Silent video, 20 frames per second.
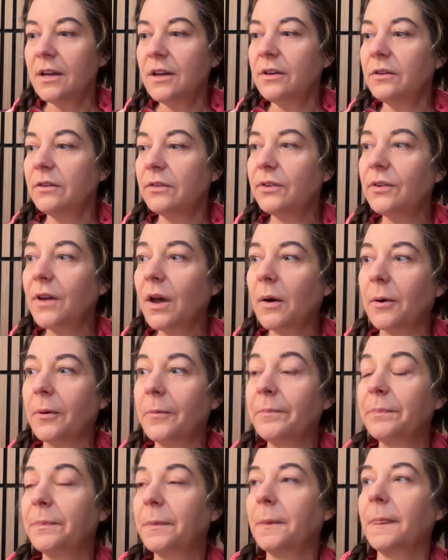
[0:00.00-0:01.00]
So,
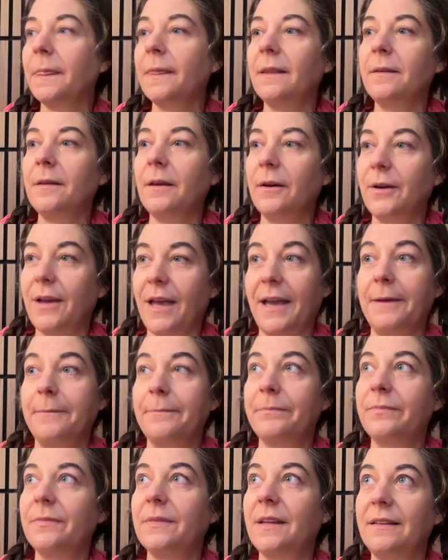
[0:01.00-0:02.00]
okay,
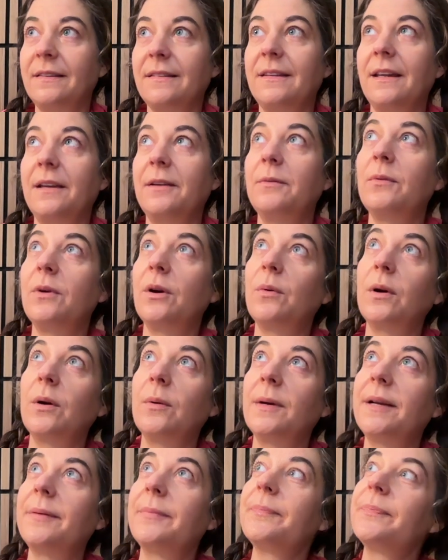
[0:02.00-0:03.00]
let's see. Where were we?